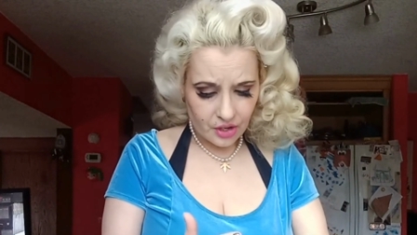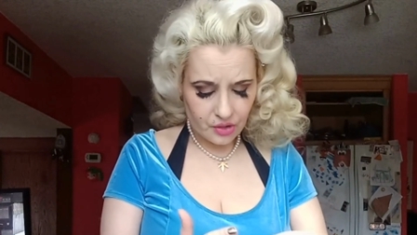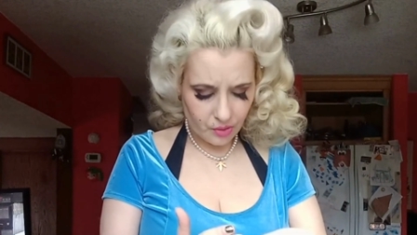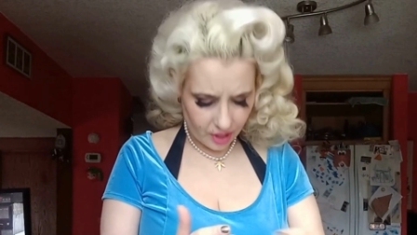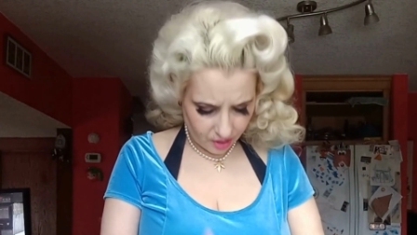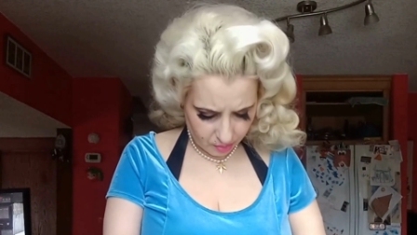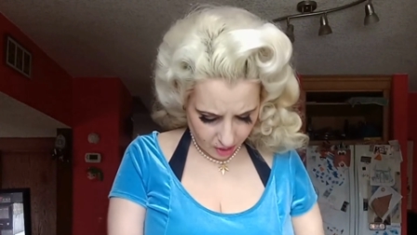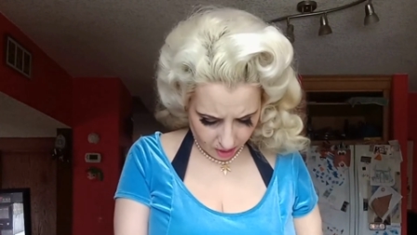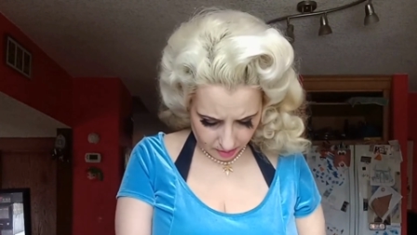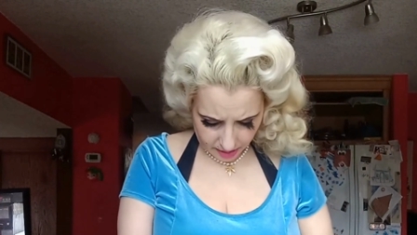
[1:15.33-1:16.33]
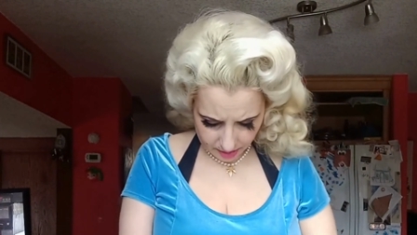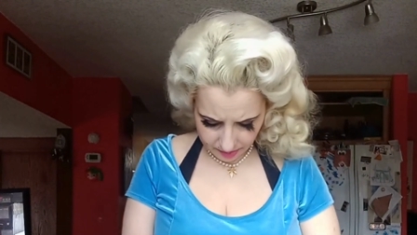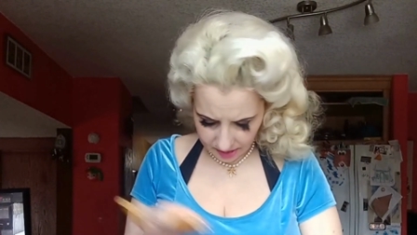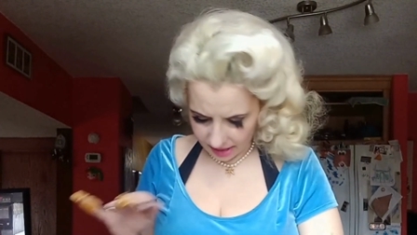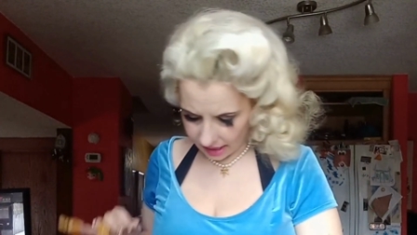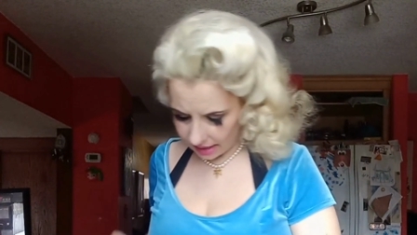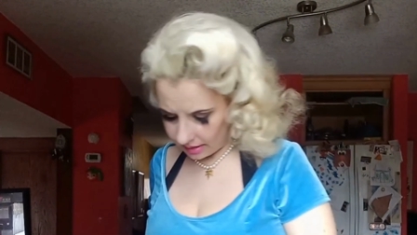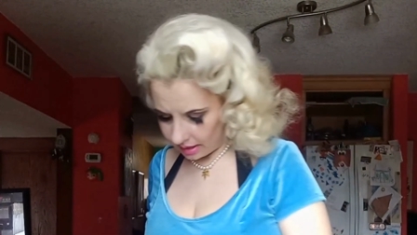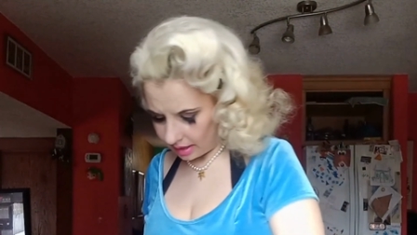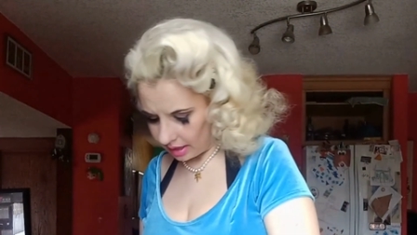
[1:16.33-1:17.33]
So another problem that
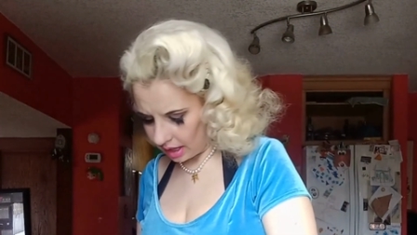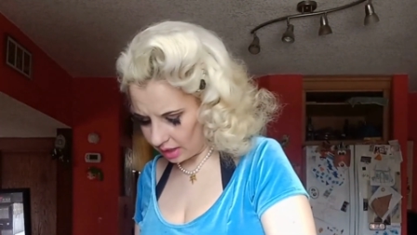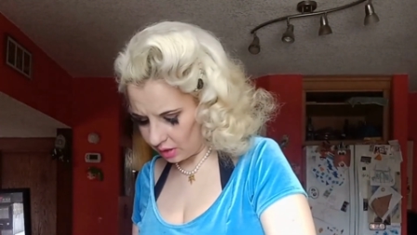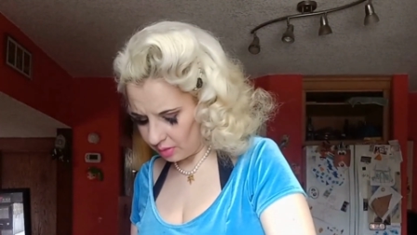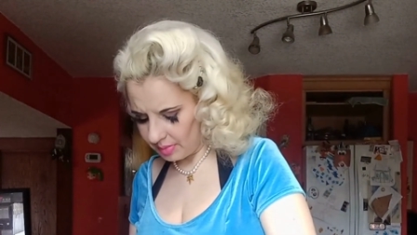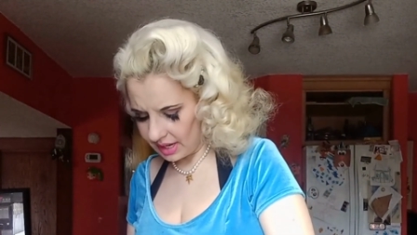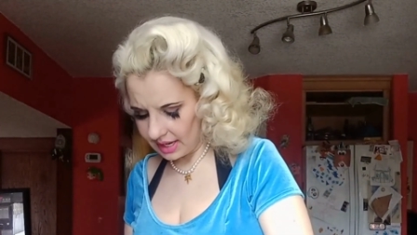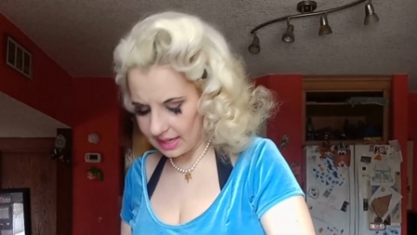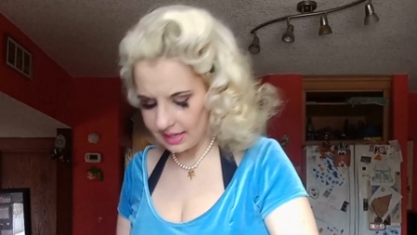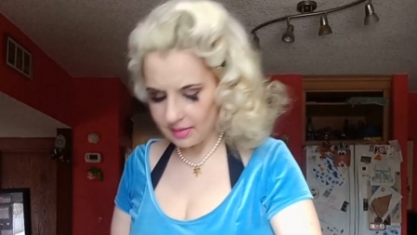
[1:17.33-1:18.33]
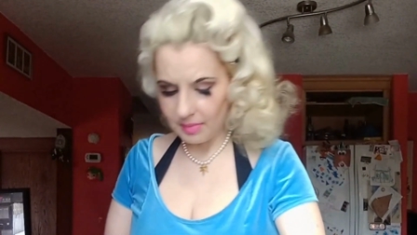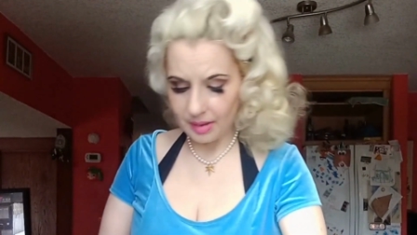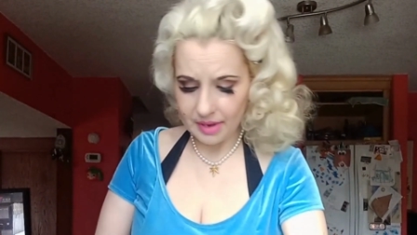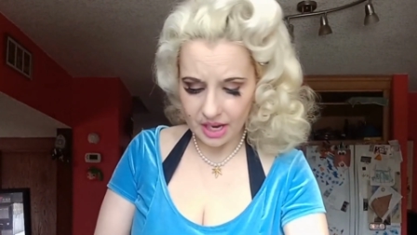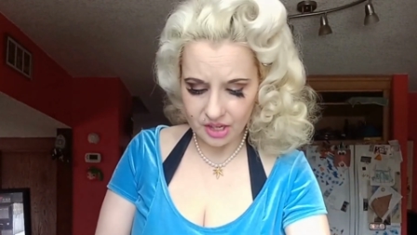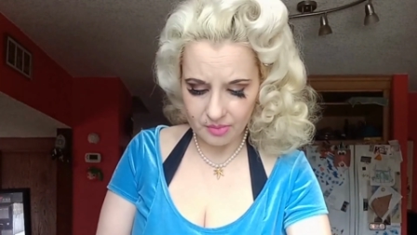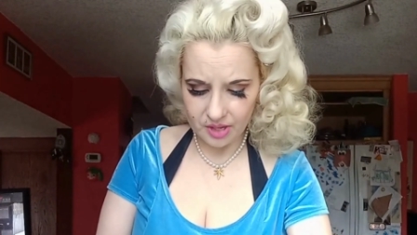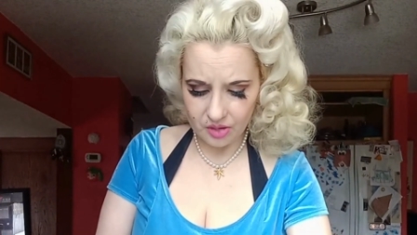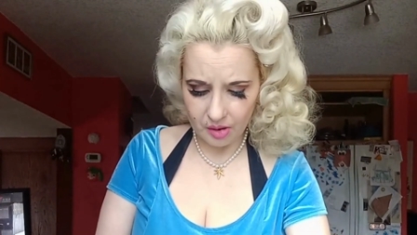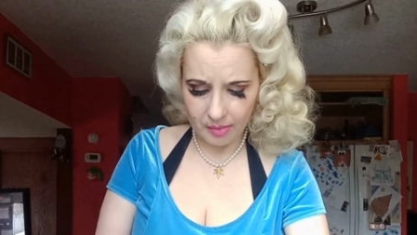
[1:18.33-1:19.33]
it could be is maybe I should be
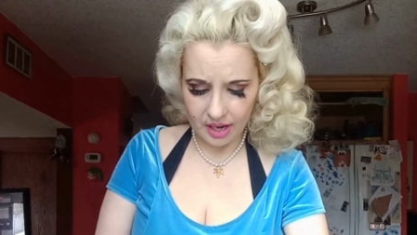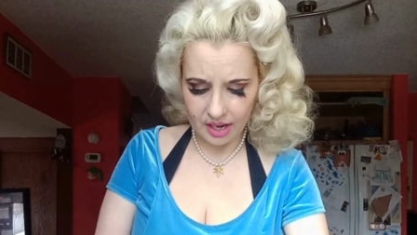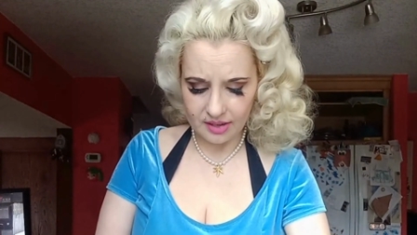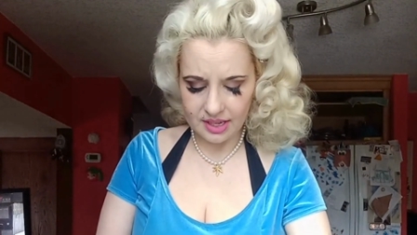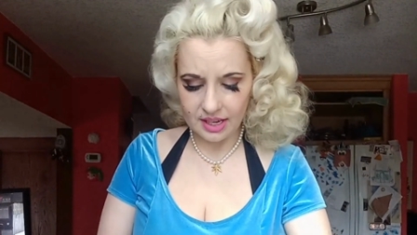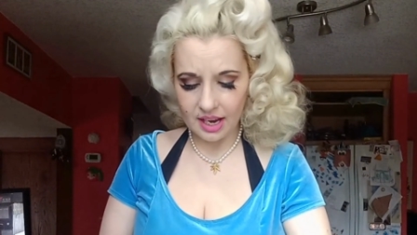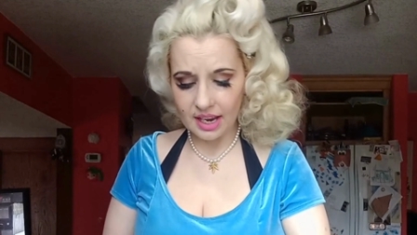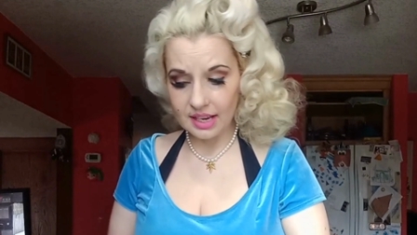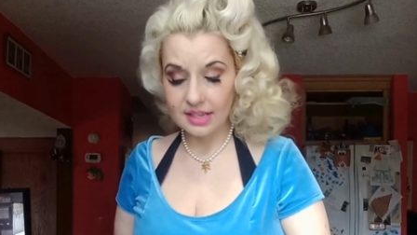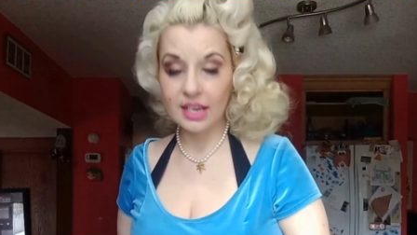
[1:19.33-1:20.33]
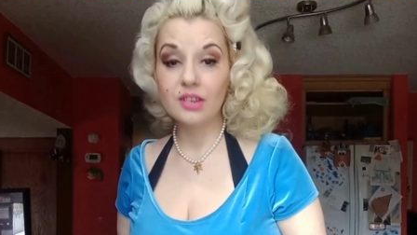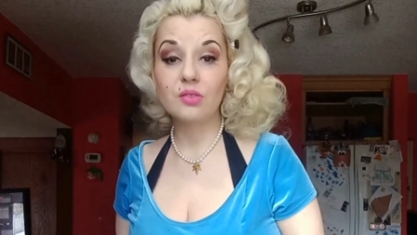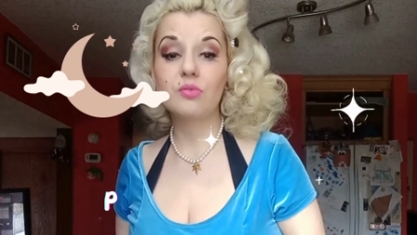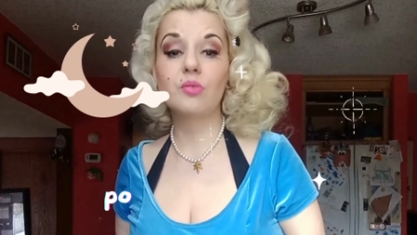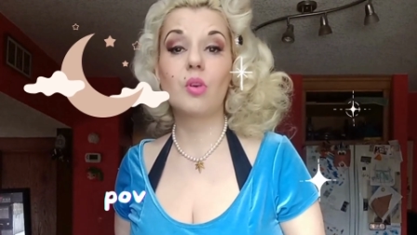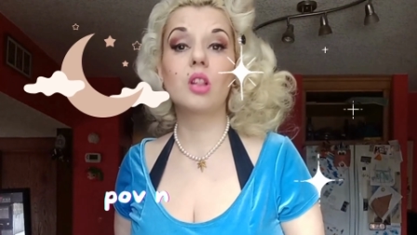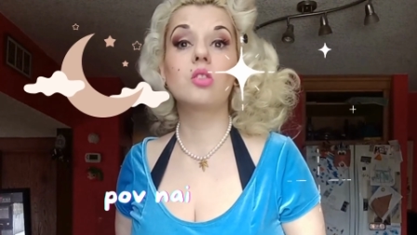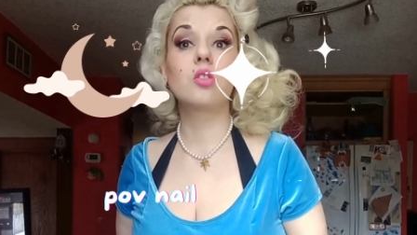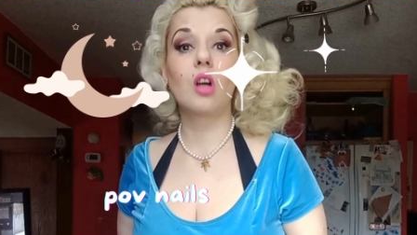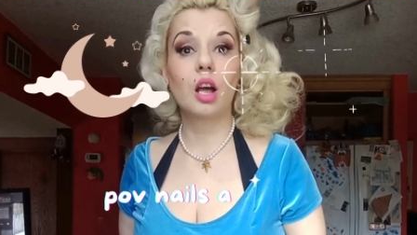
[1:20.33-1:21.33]
doing my nails at night, because I do a
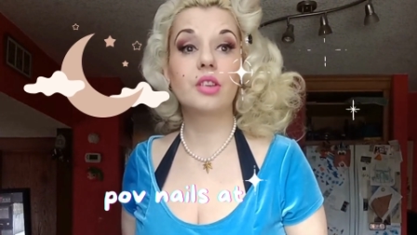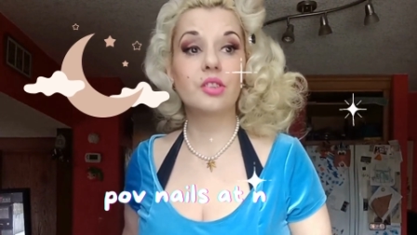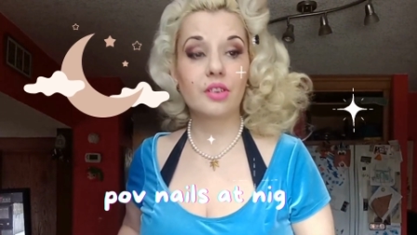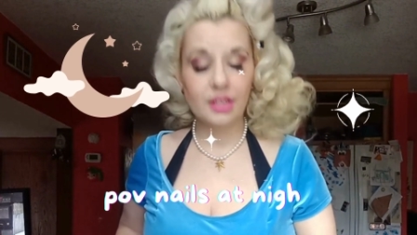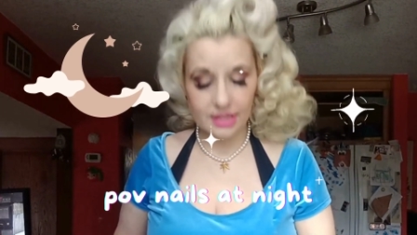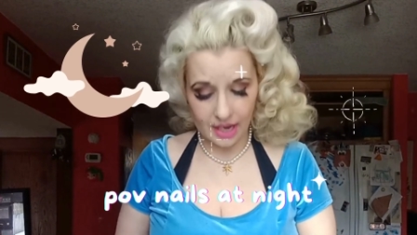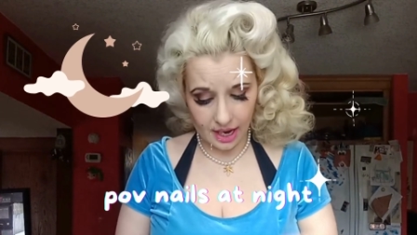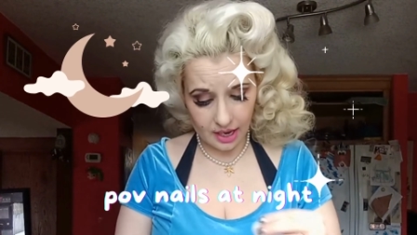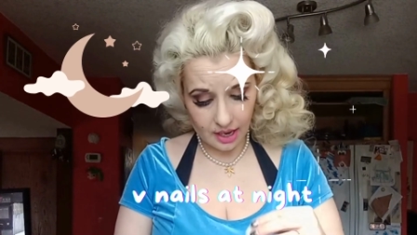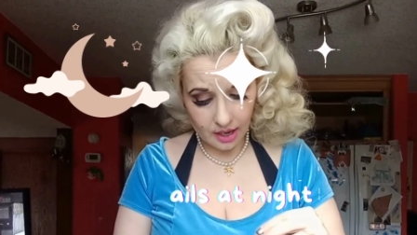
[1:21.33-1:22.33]
lot during the day,